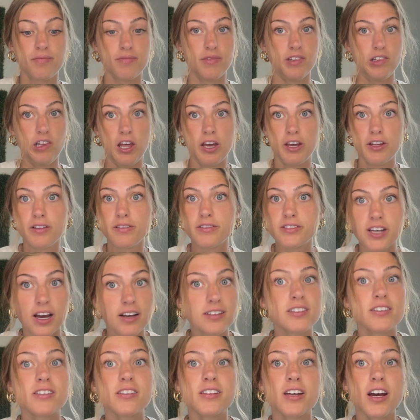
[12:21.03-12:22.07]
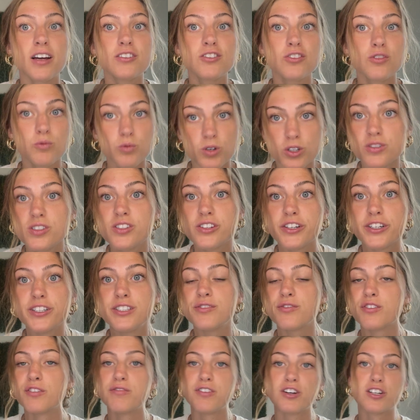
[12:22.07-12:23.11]
led Texas Tech to the World Series
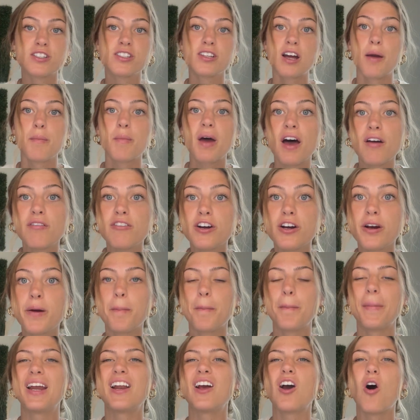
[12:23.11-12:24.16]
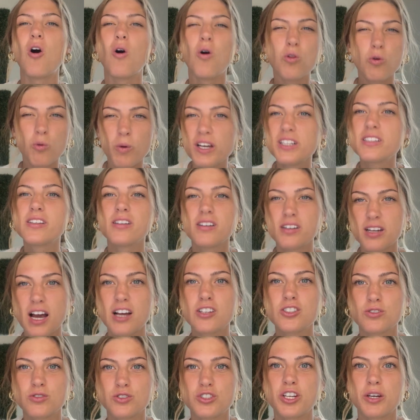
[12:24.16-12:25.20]
for the first time ever, made it all the way to the
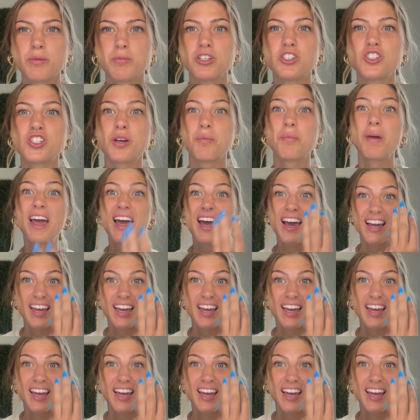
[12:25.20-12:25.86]
national championship.